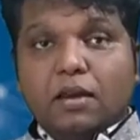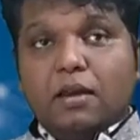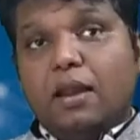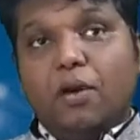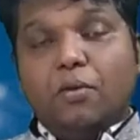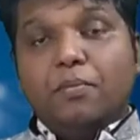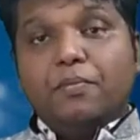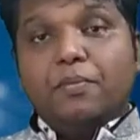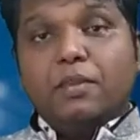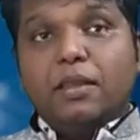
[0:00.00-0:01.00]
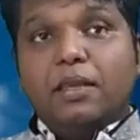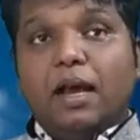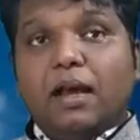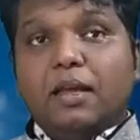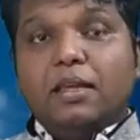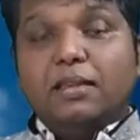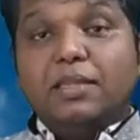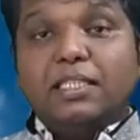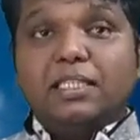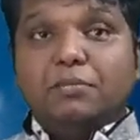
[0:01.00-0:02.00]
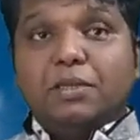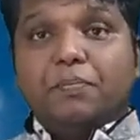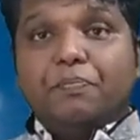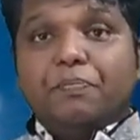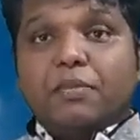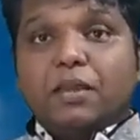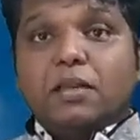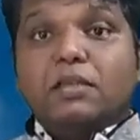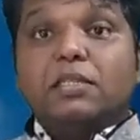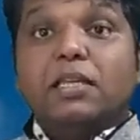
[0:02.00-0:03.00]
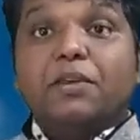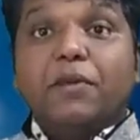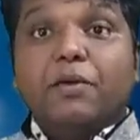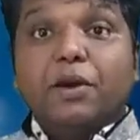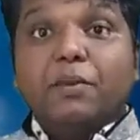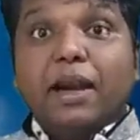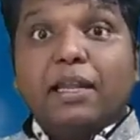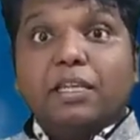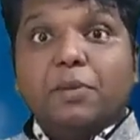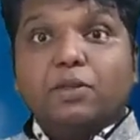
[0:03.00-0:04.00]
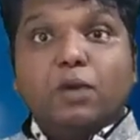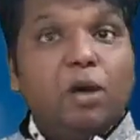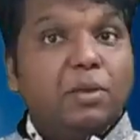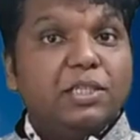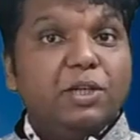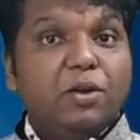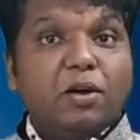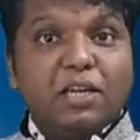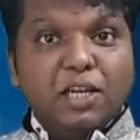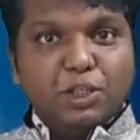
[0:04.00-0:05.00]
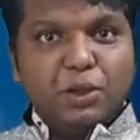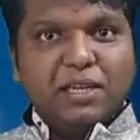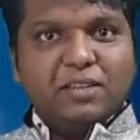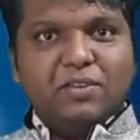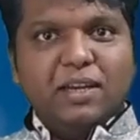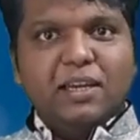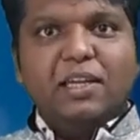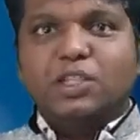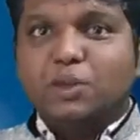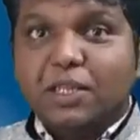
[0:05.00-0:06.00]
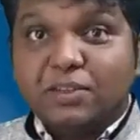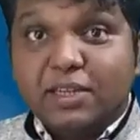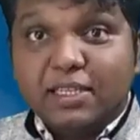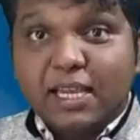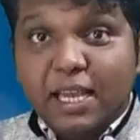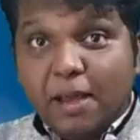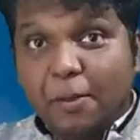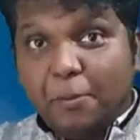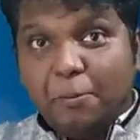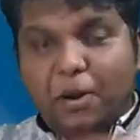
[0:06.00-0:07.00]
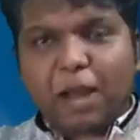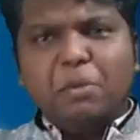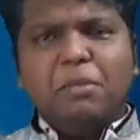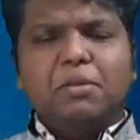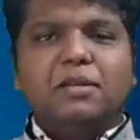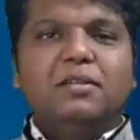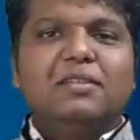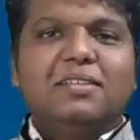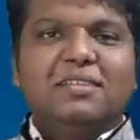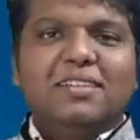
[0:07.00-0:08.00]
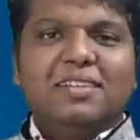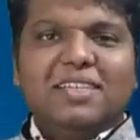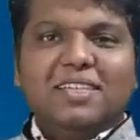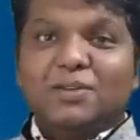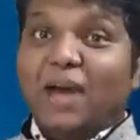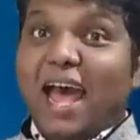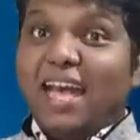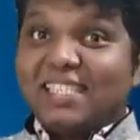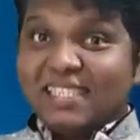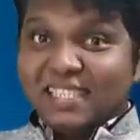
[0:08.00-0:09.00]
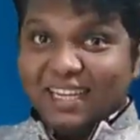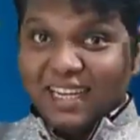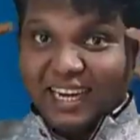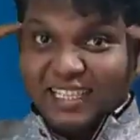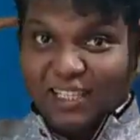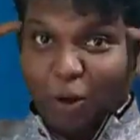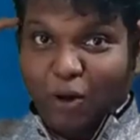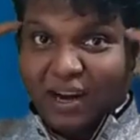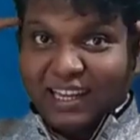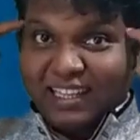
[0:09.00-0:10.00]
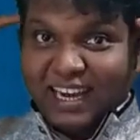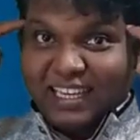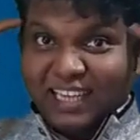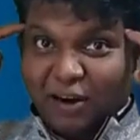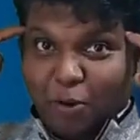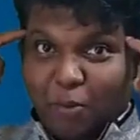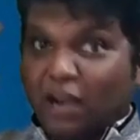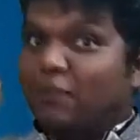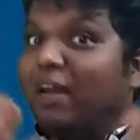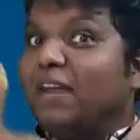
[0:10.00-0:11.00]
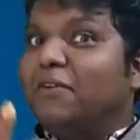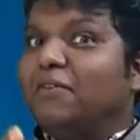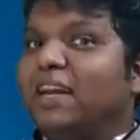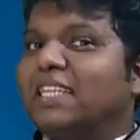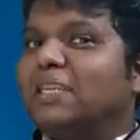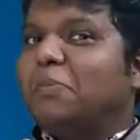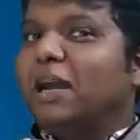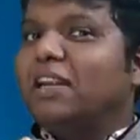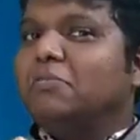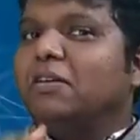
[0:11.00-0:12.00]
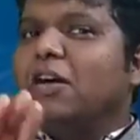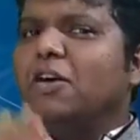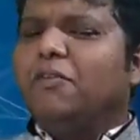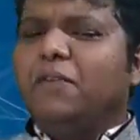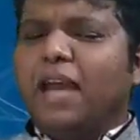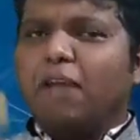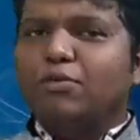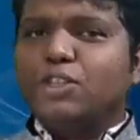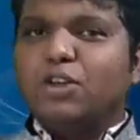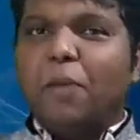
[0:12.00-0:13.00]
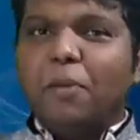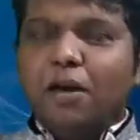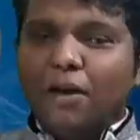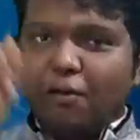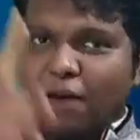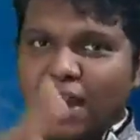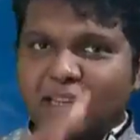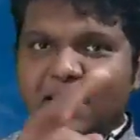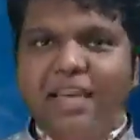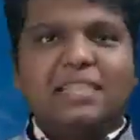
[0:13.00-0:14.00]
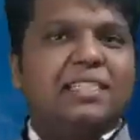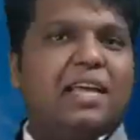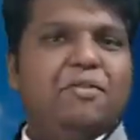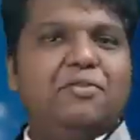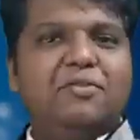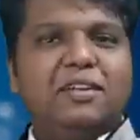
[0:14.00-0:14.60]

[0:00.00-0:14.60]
Now, yeah, this number, see when you are dividing it by 2, how much did you got? 23. 23 is a prime number. So as it is already there inside our mind, whenever we get a prime number, we have to stop right there itself.